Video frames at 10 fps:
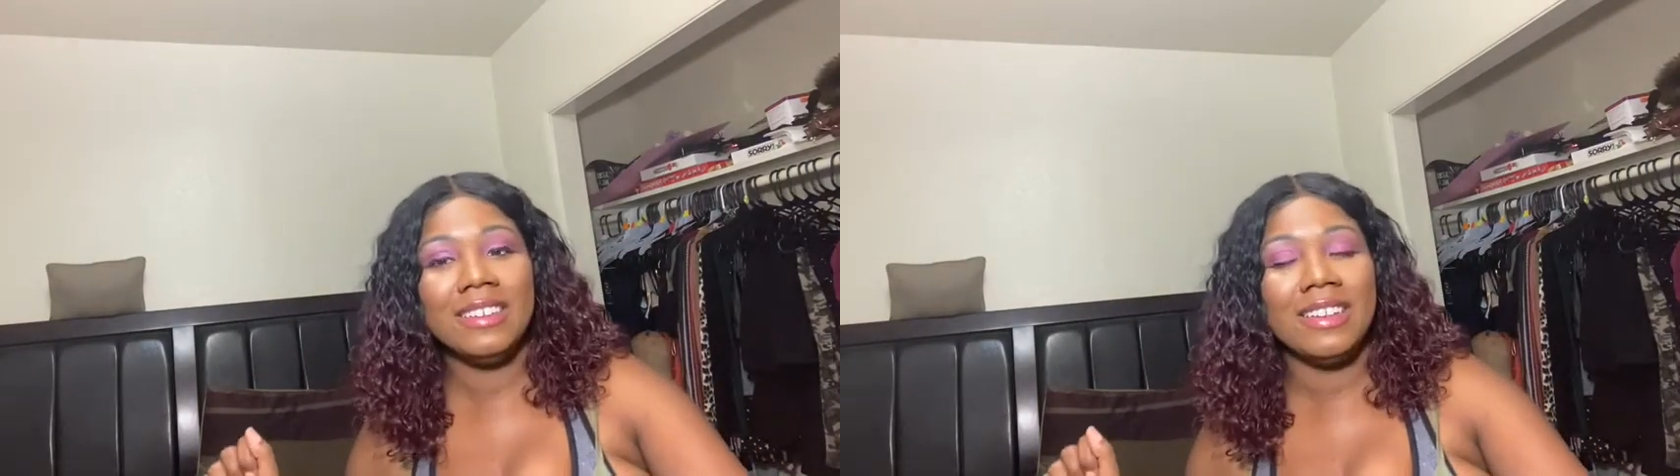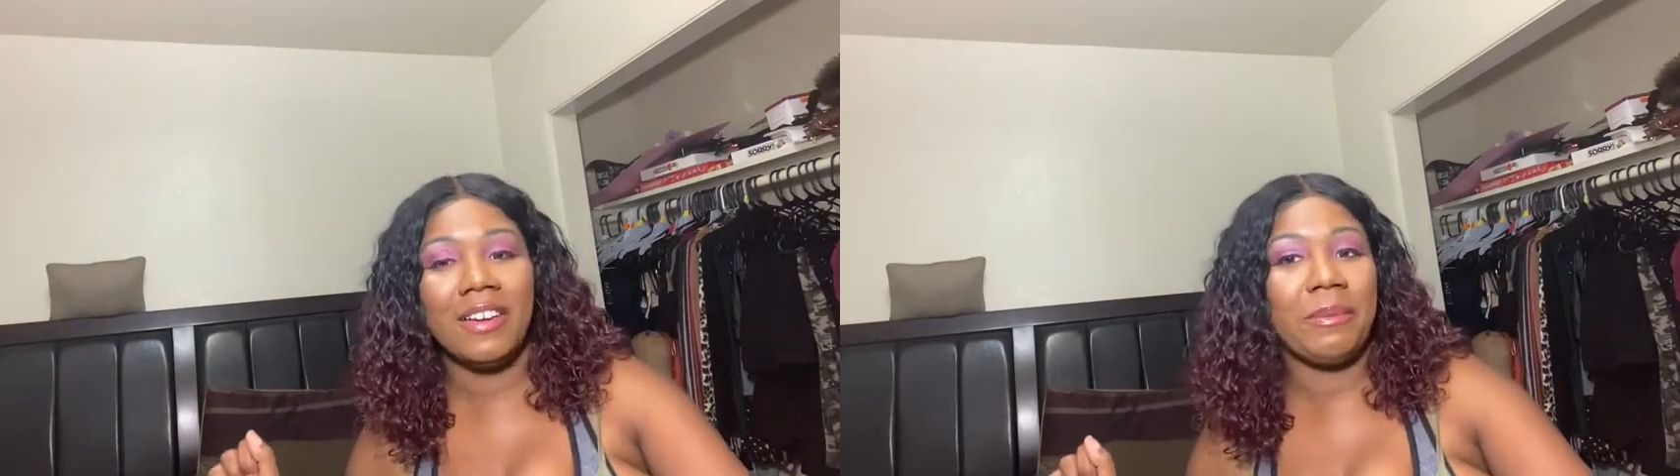
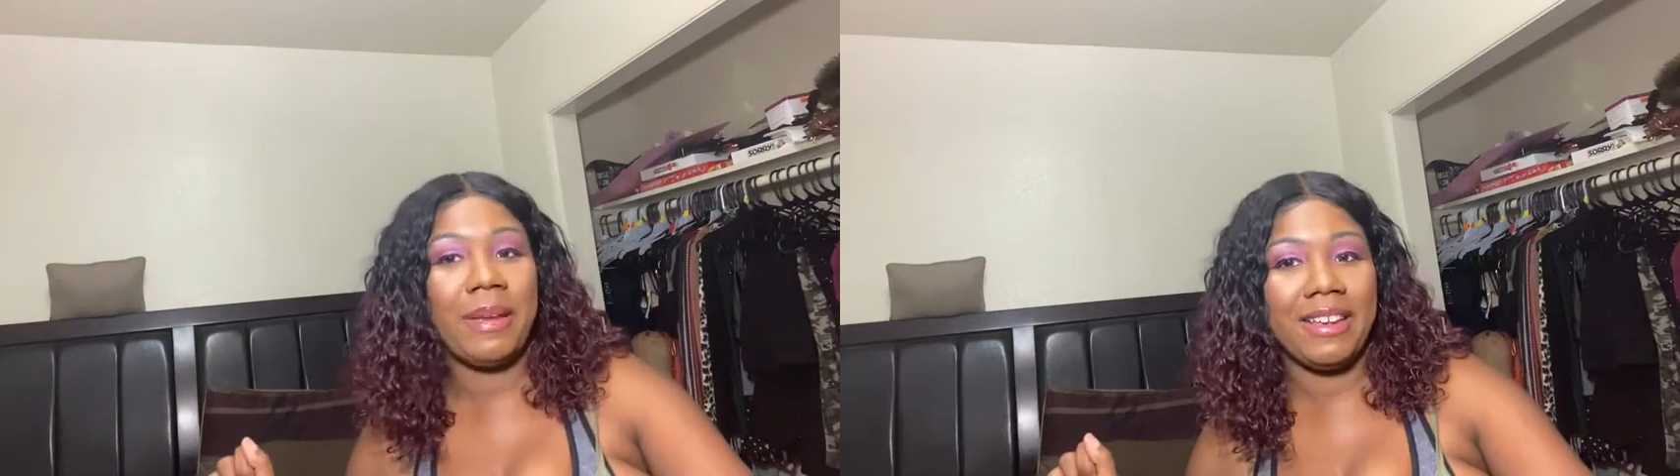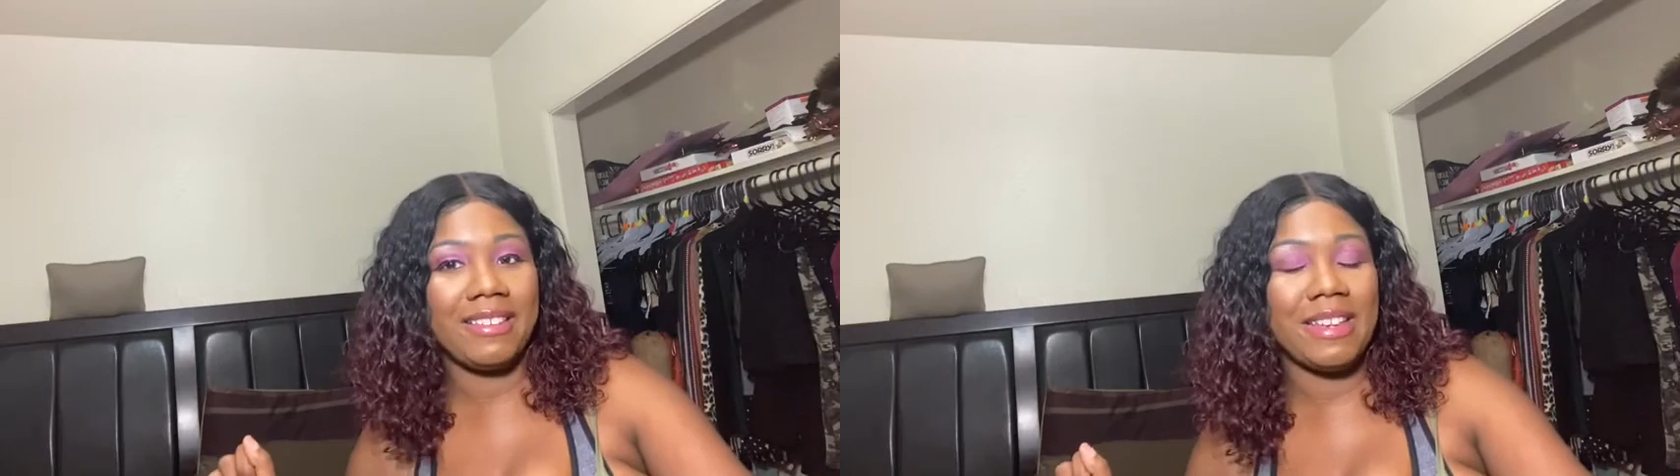Only
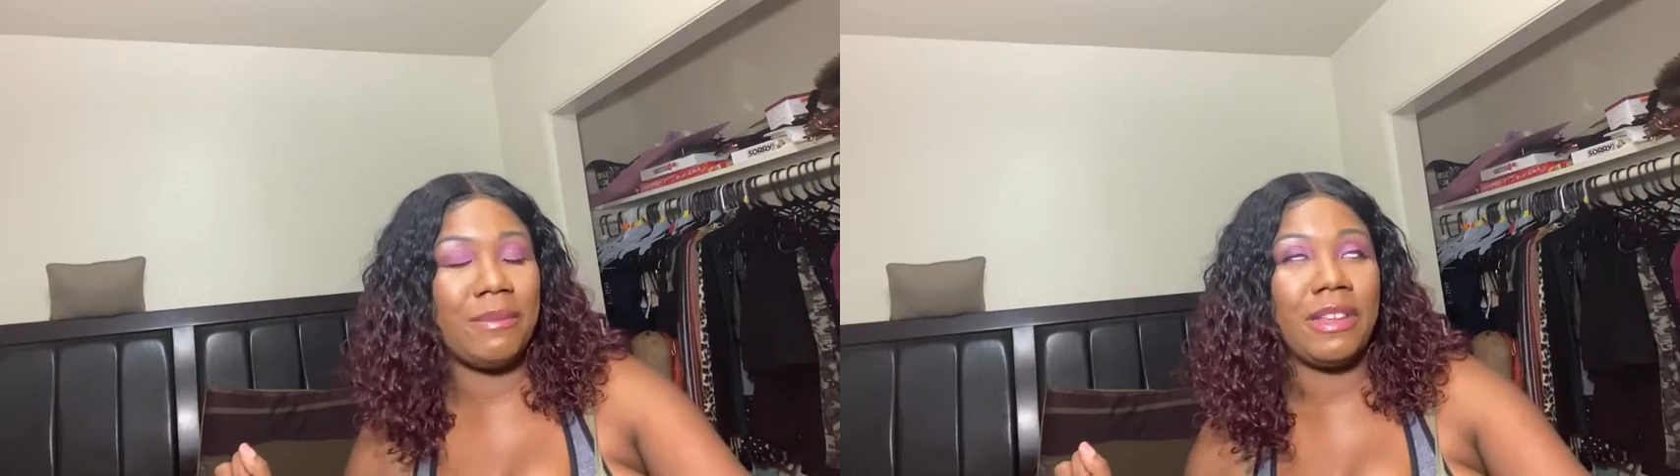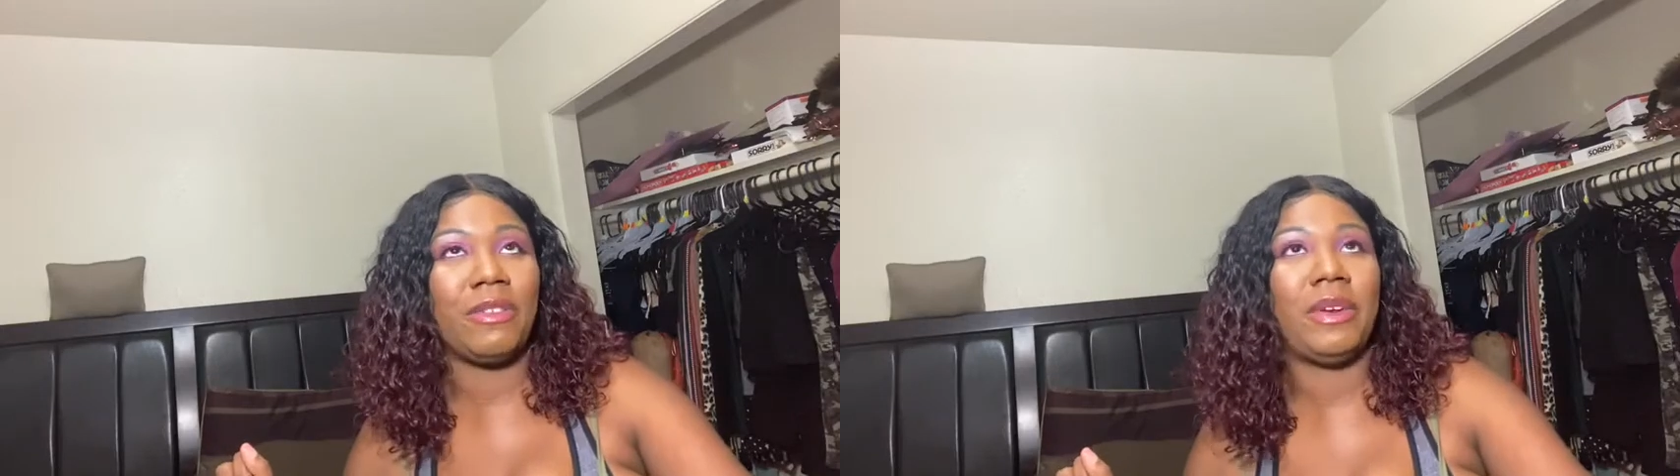paying
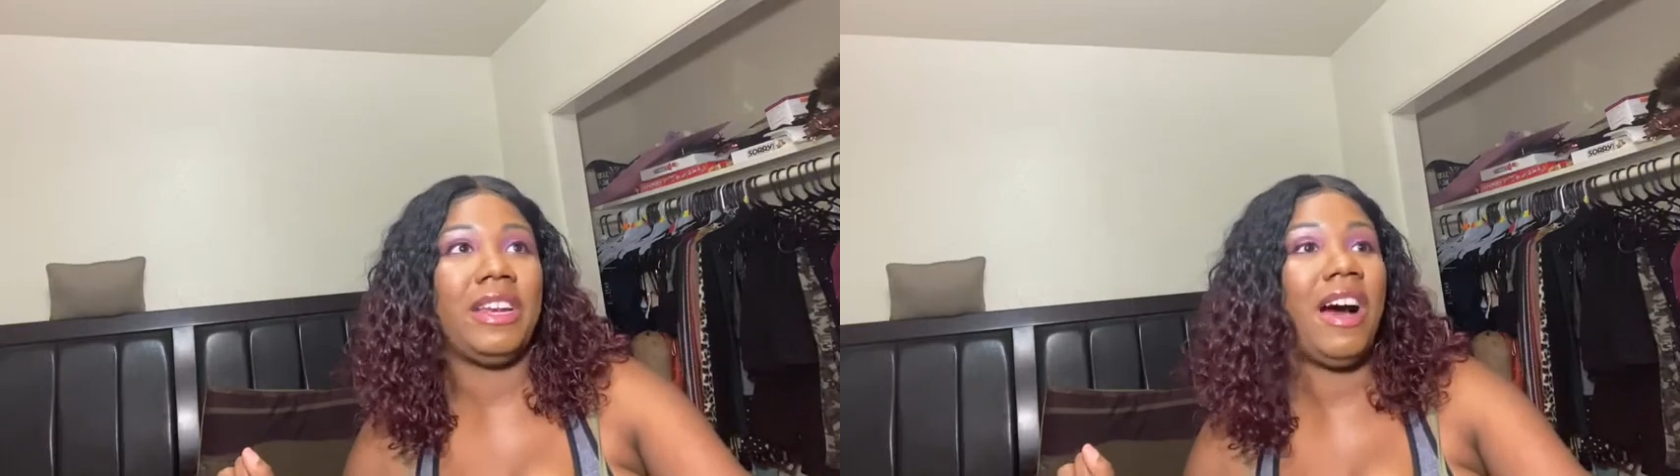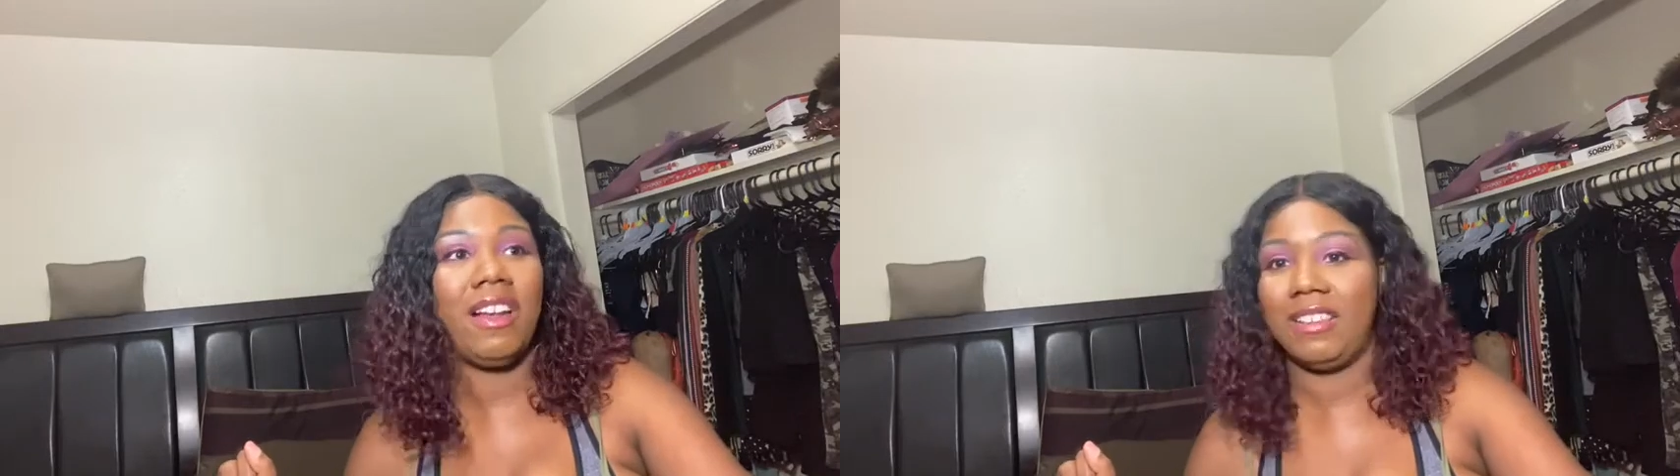
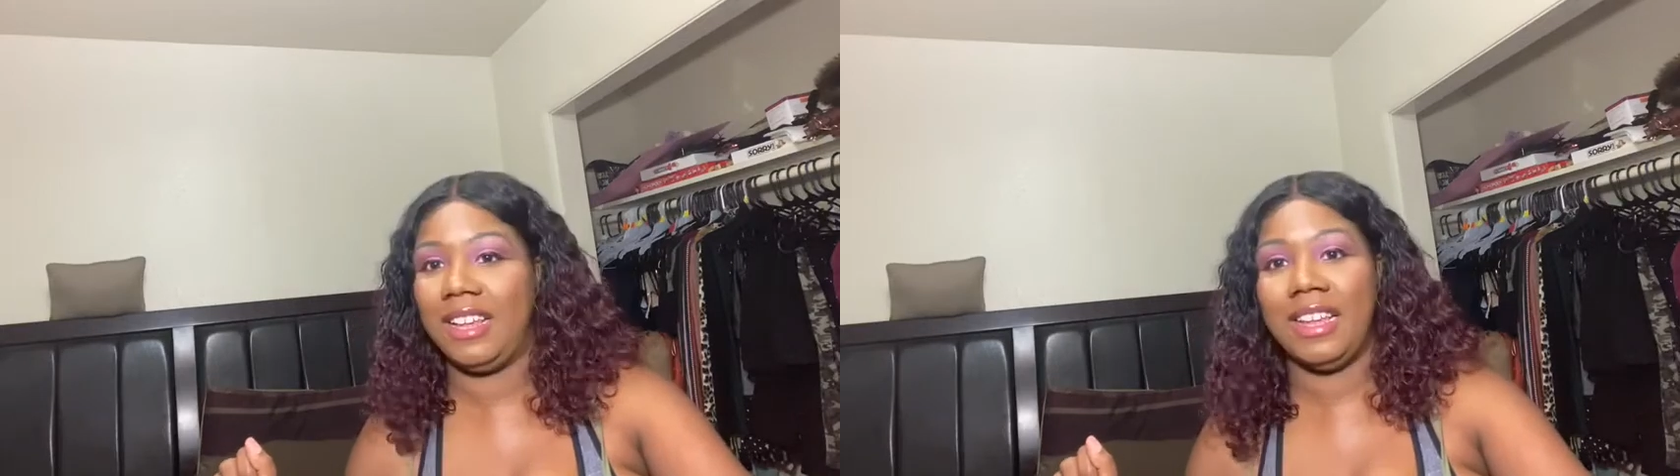$73.